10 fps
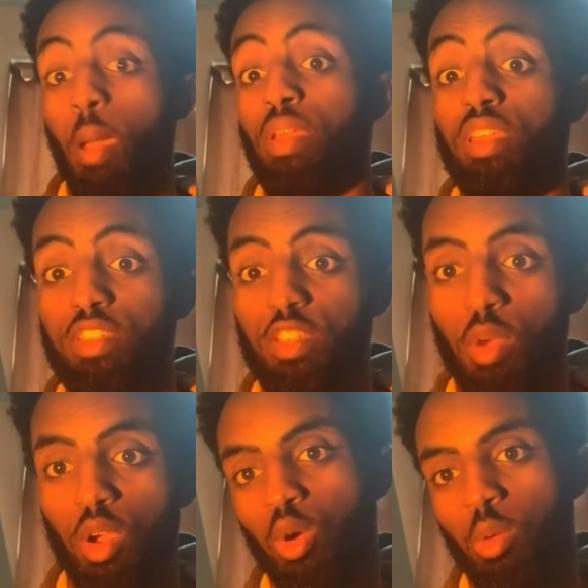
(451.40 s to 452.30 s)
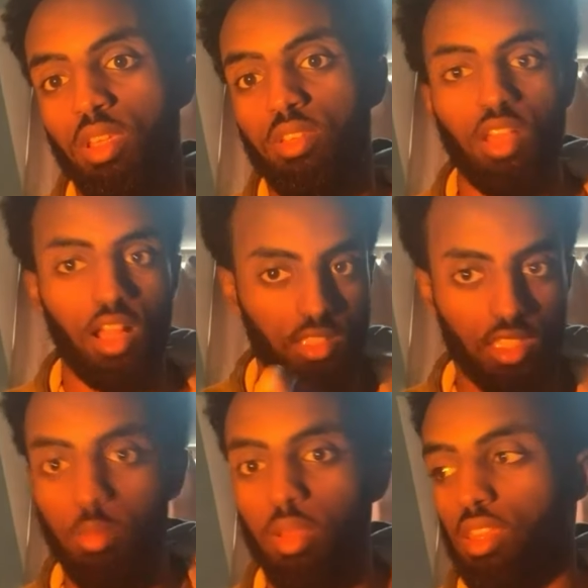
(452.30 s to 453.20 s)
beliefs, my core beliefs. I'll
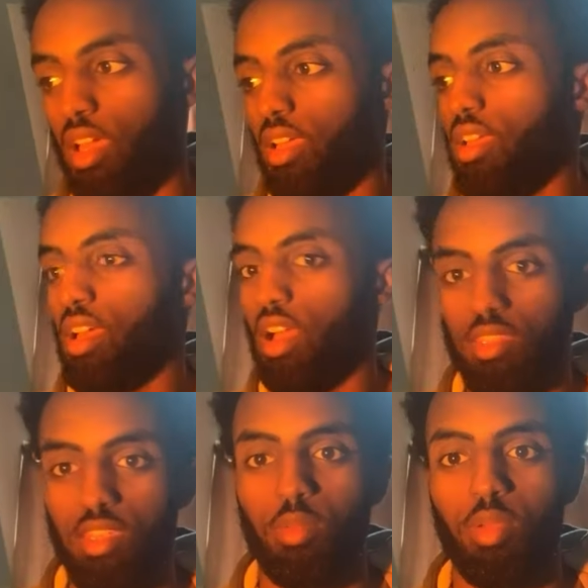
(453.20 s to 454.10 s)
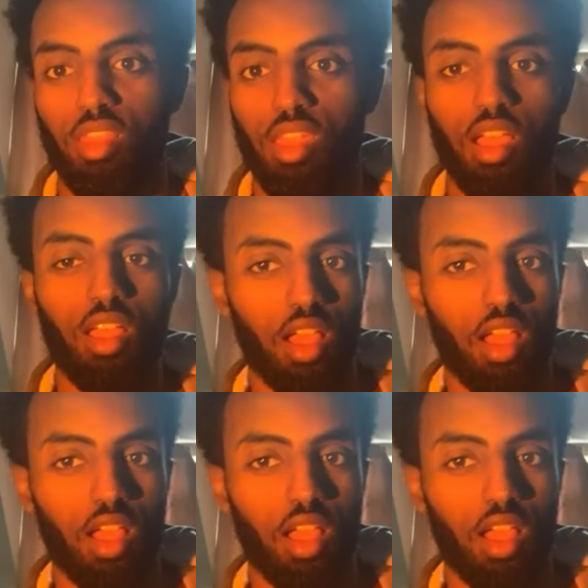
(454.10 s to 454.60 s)
take a bit of that. I'll take a bit of that.